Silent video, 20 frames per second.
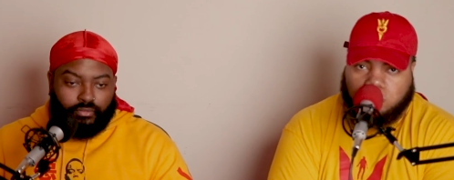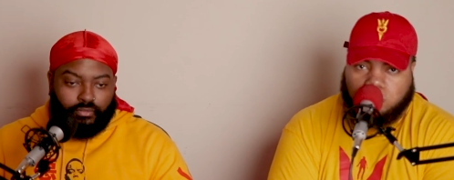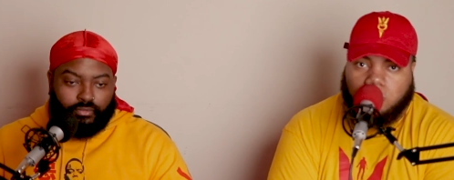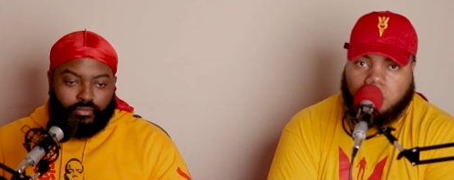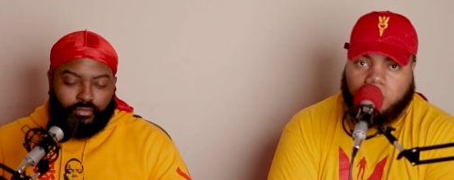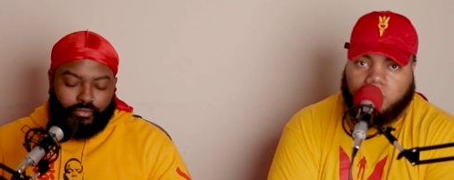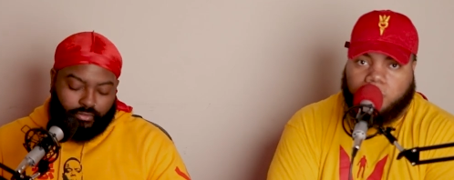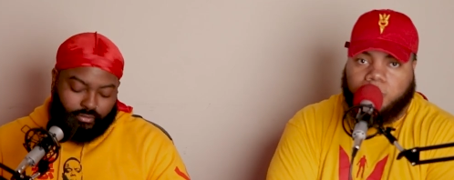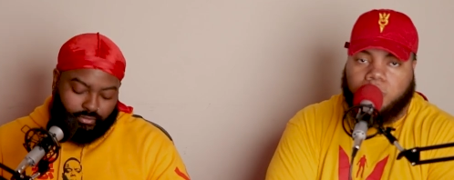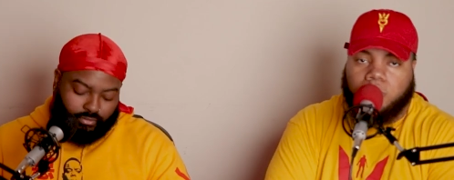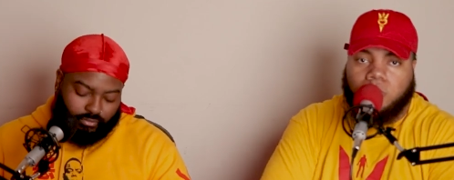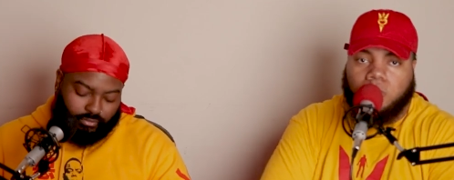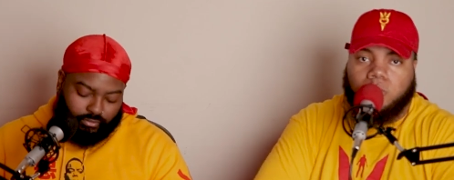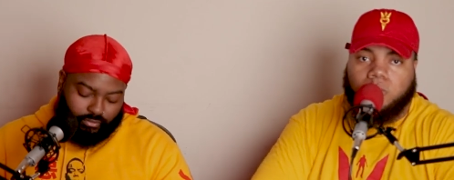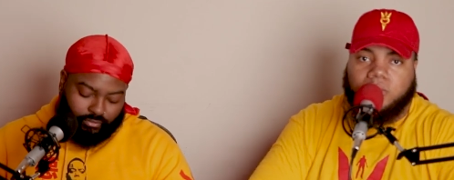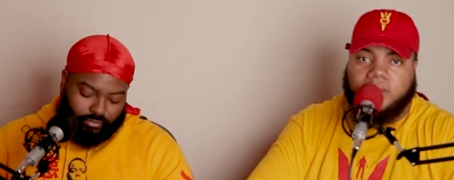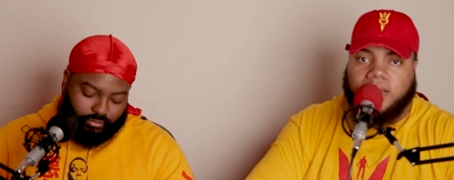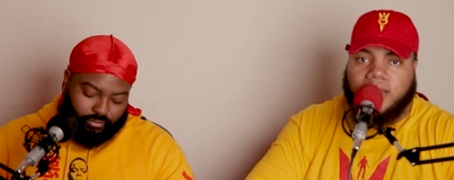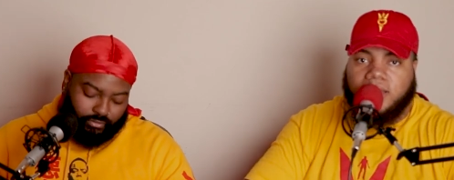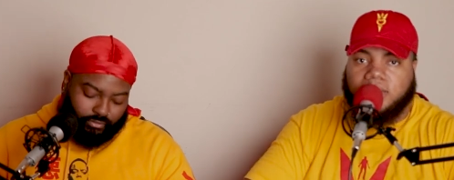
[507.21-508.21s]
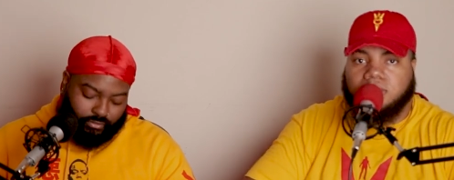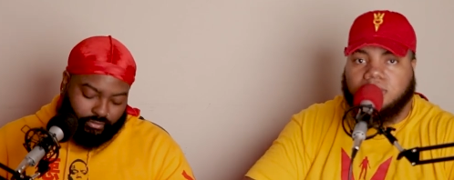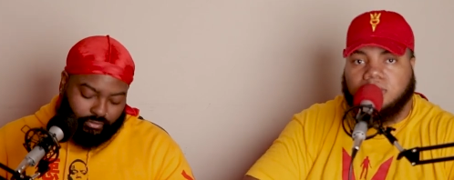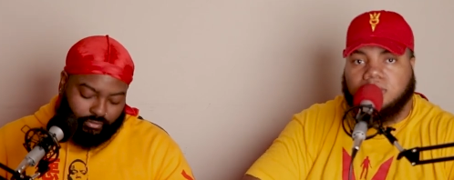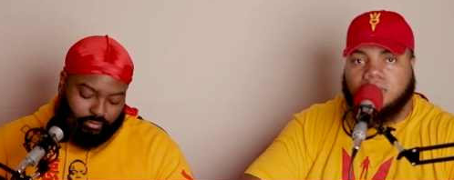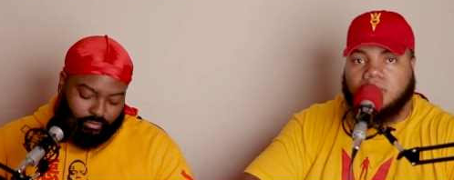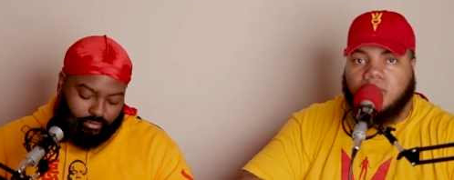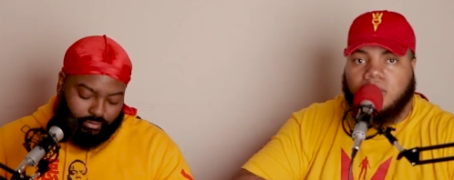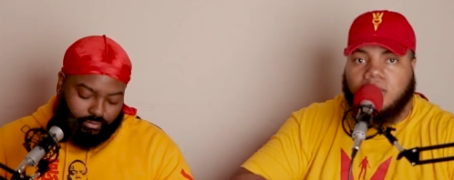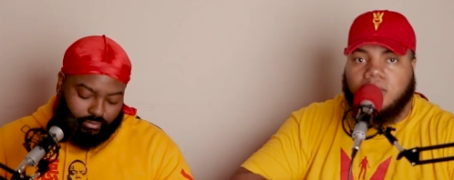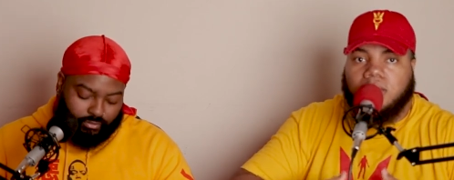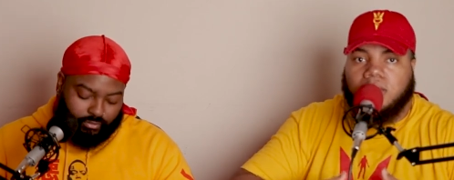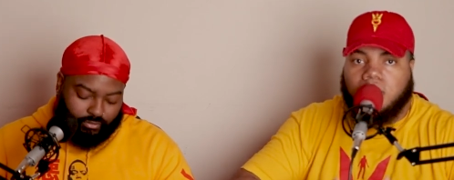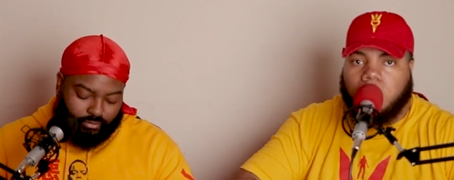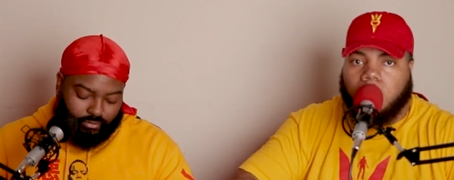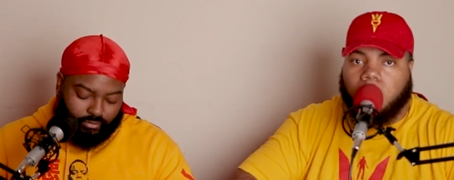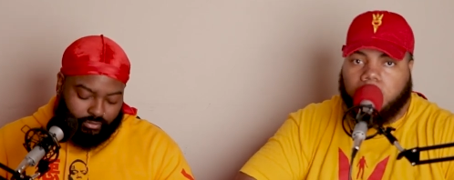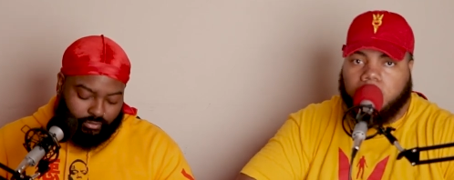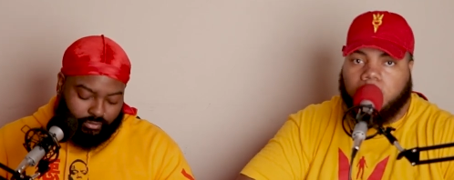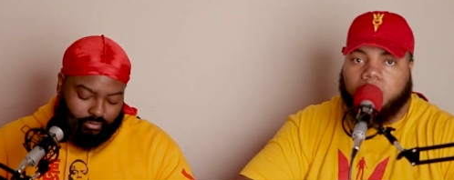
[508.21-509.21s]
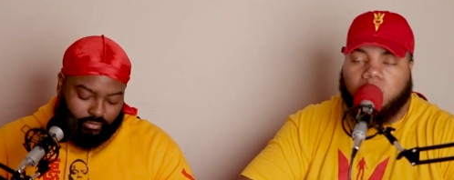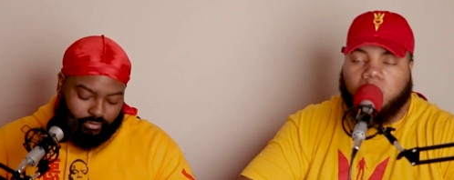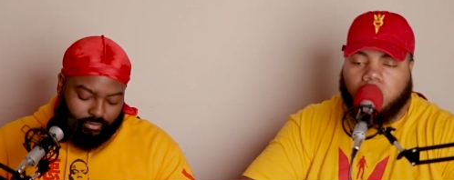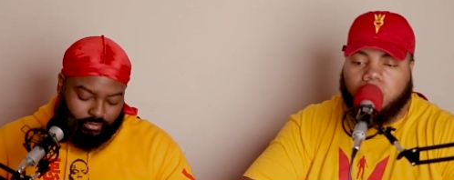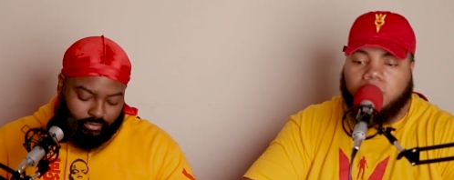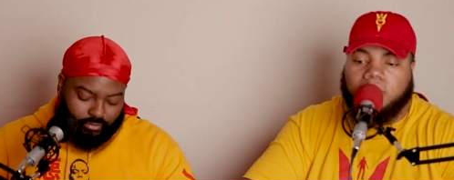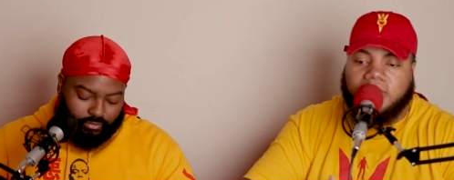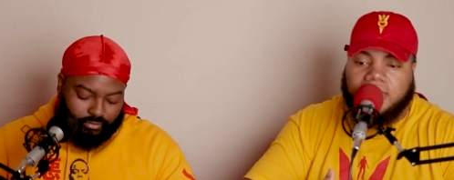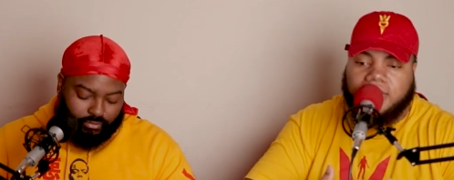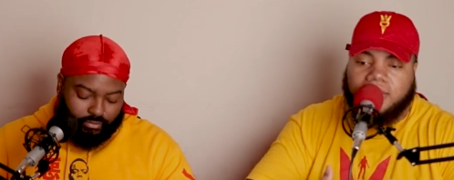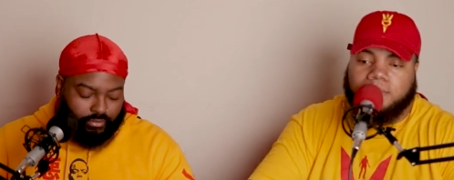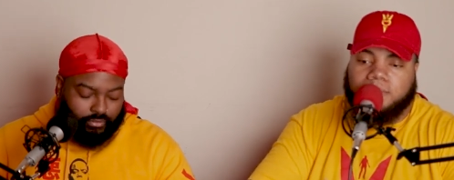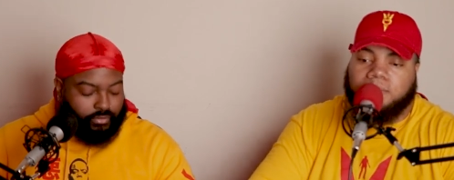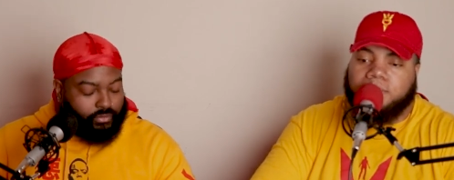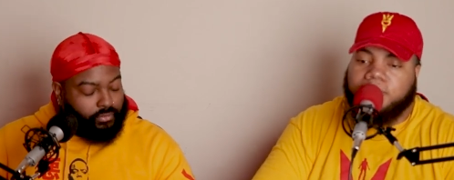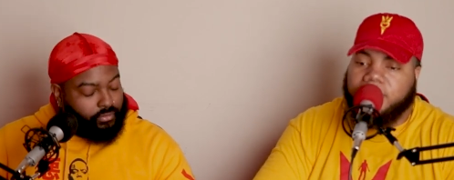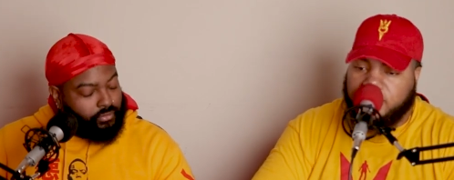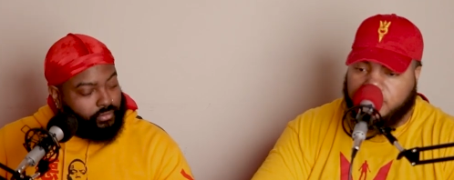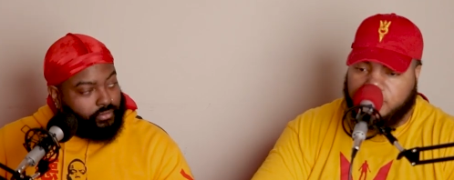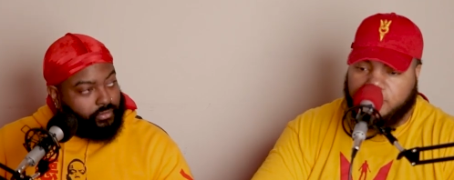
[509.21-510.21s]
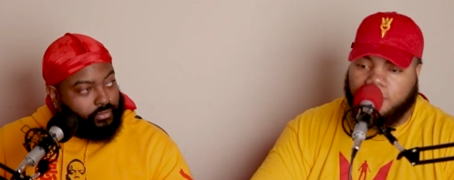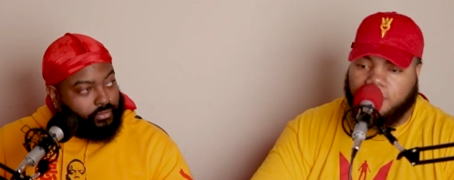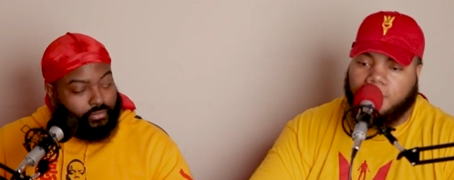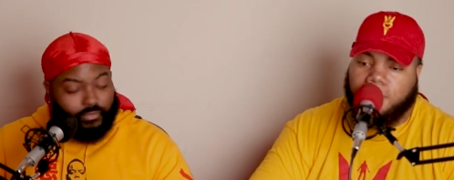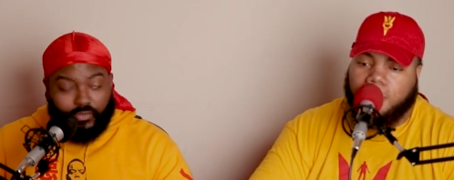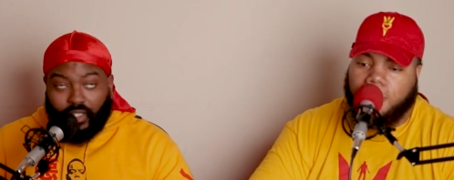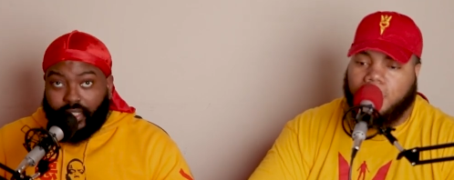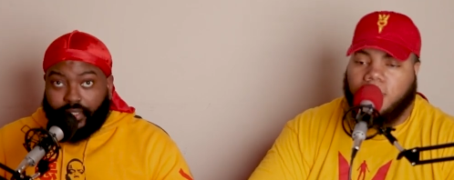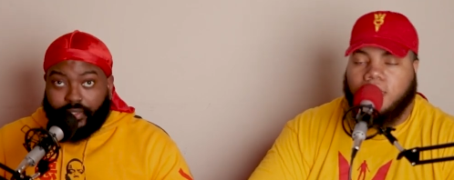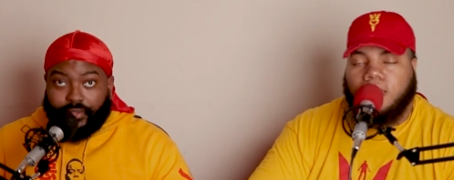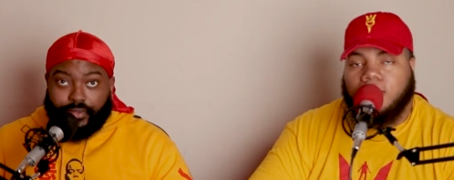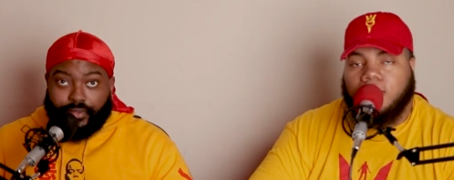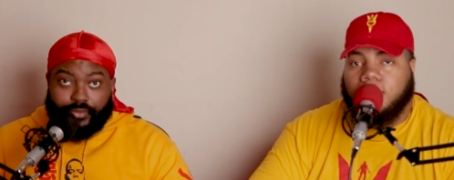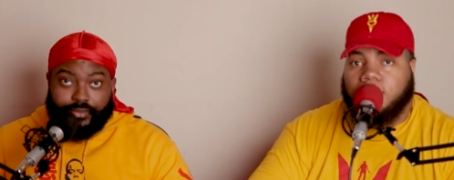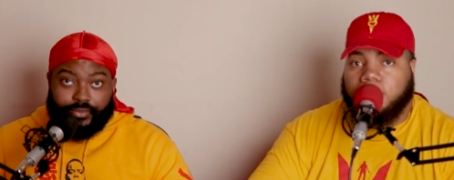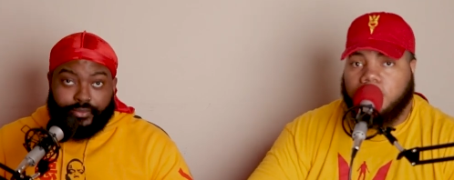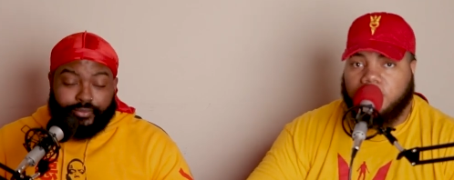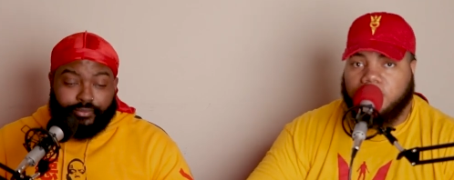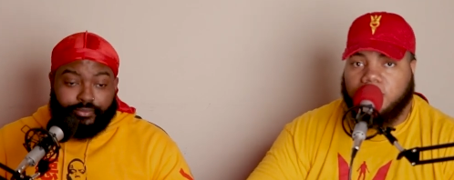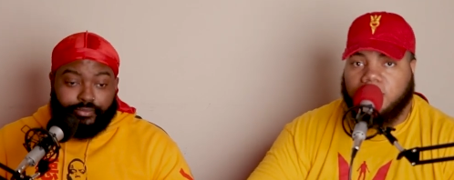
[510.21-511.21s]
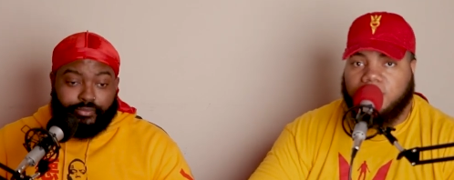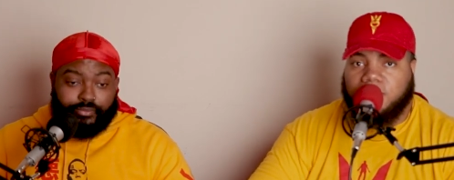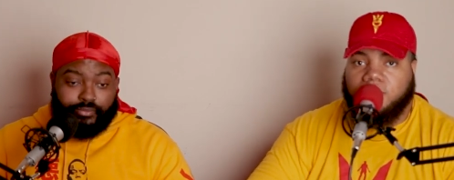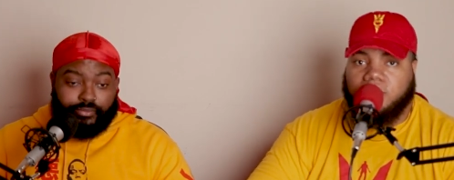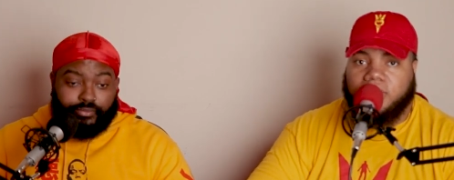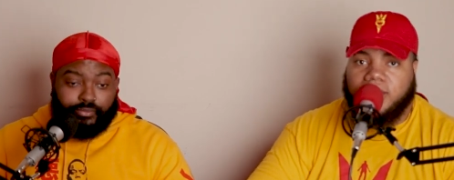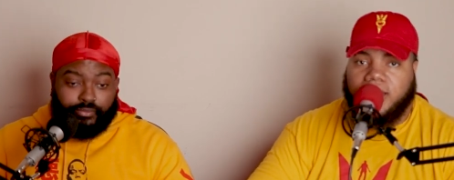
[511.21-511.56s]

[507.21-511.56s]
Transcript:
Speaker 1: you know, pool we got to help people get better. Right. Uh, but we love you